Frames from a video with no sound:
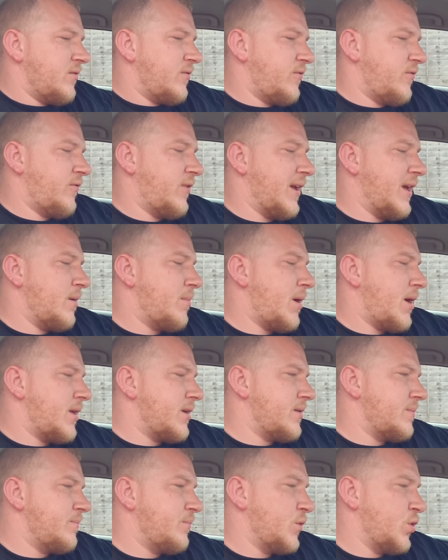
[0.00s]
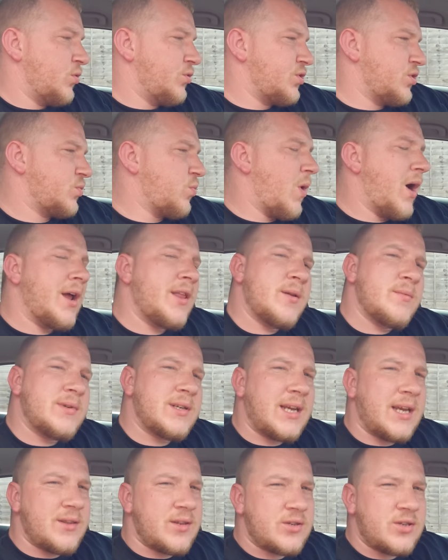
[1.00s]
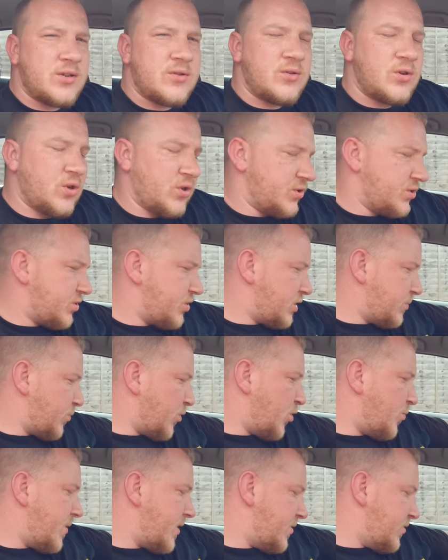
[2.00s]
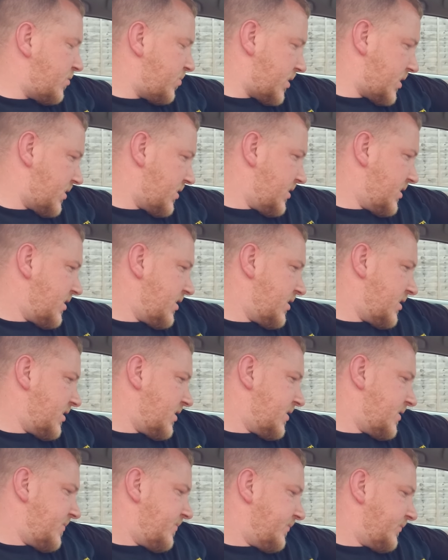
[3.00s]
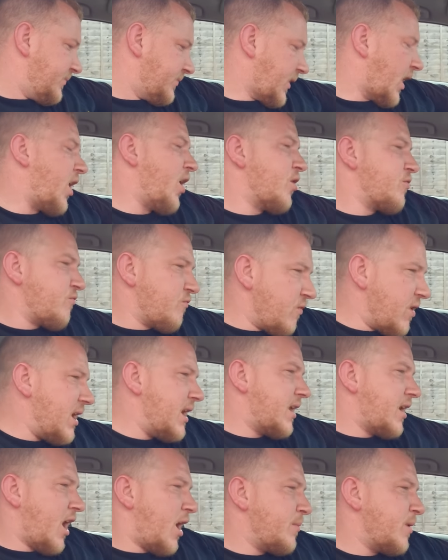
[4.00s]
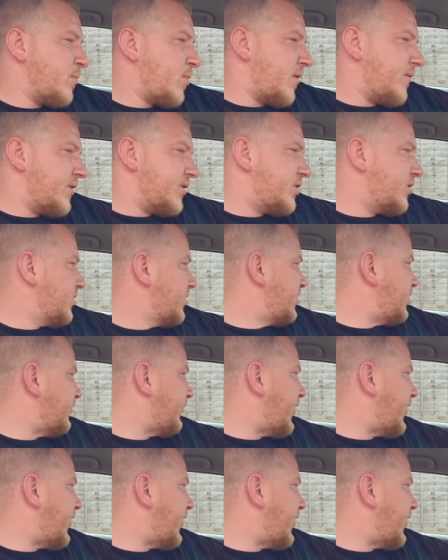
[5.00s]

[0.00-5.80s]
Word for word: fit a button or just wire them together so you're in constant sport mode but I really can't be bothered to